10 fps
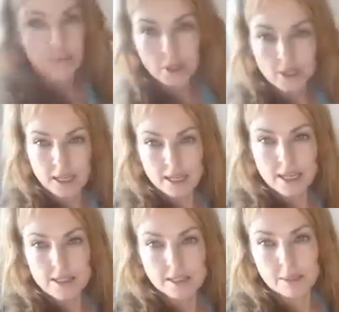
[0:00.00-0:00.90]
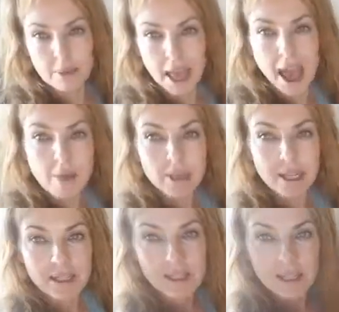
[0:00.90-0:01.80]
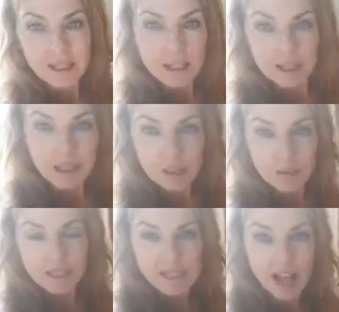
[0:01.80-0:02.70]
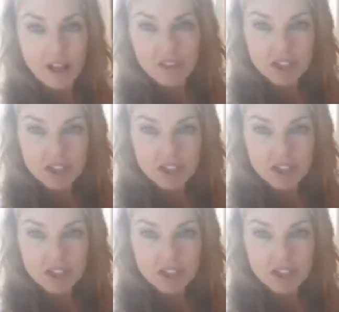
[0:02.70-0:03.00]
building it into some cabinets. A little bit of salvage